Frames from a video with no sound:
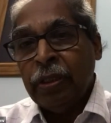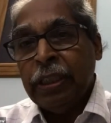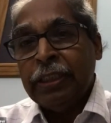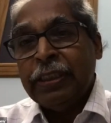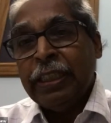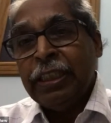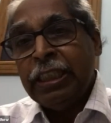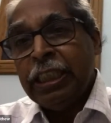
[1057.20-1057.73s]
The
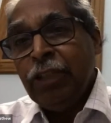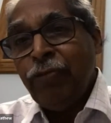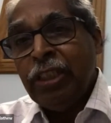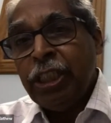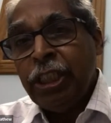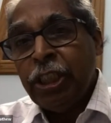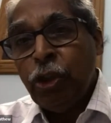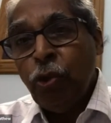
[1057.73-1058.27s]
sense in
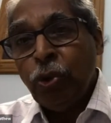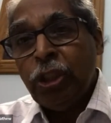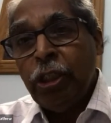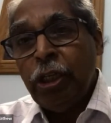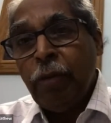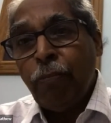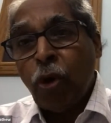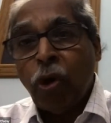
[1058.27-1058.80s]
which it is used
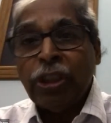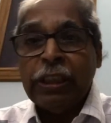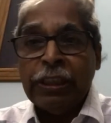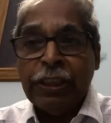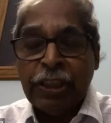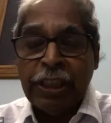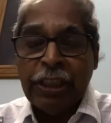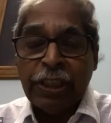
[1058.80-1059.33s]
in a broad
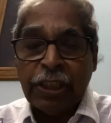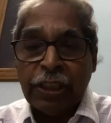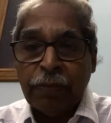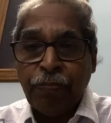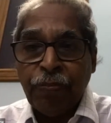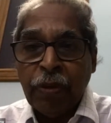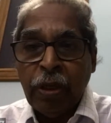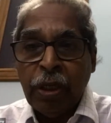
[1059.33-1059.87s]
sense is
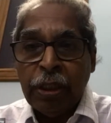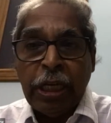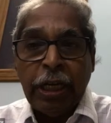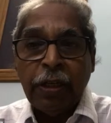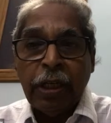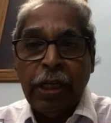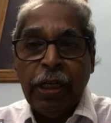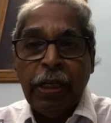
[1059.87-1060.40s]

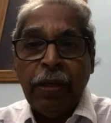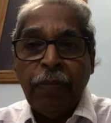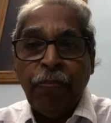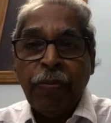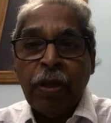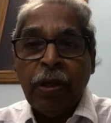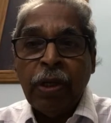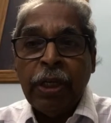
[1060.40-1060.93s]
that
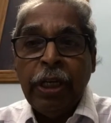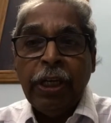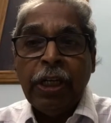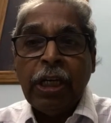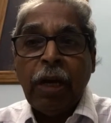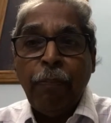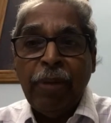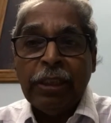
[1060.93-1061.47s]

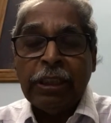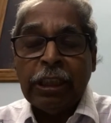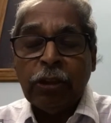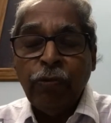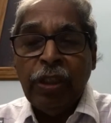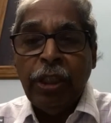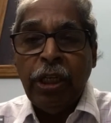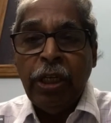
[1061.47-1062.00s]
it commences
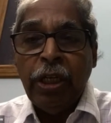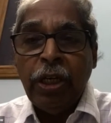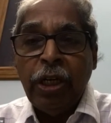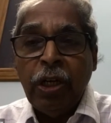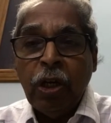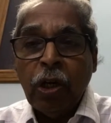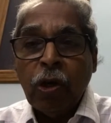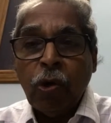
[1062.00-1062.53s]
with the
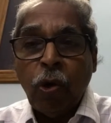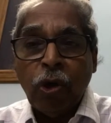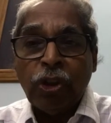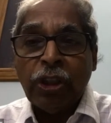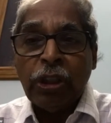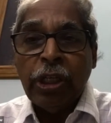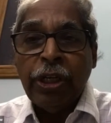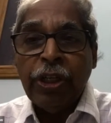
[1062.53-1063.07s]

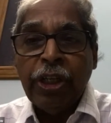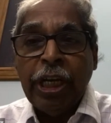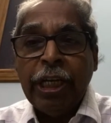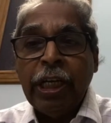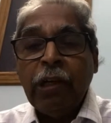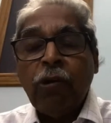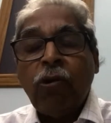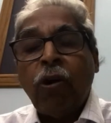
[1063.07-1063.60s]
courts
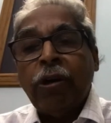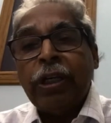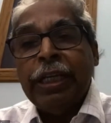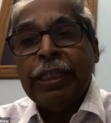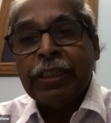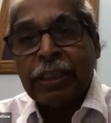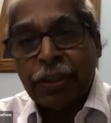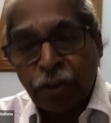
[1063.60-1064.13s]
taking
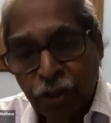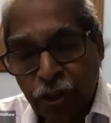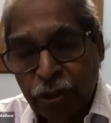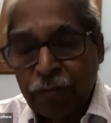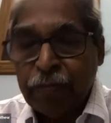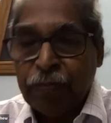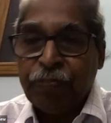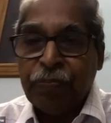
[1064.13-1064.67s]

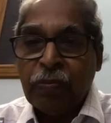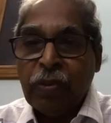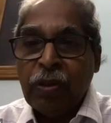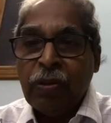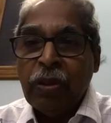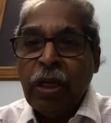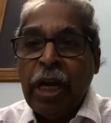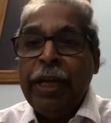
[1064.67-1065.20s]
cognizance
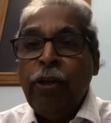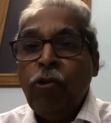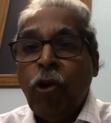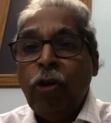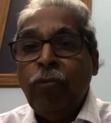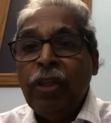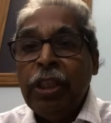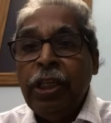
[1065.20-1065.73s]
and
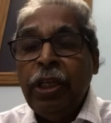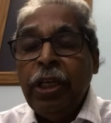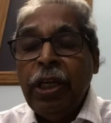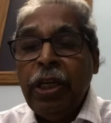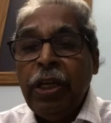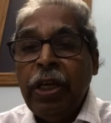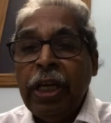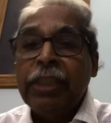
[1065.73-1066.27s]
not with
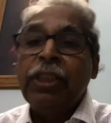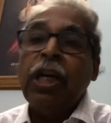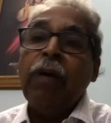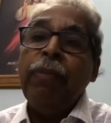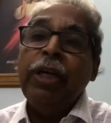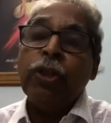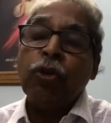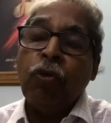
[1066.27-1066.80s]
the
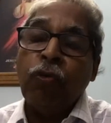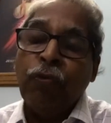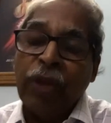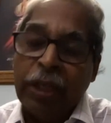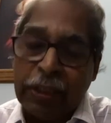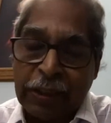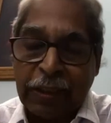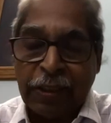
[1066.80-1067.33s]
examination of
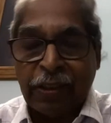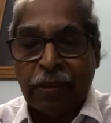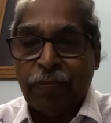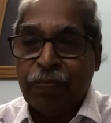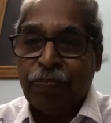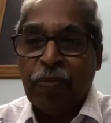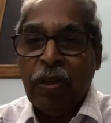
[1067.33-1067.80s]
witnesses.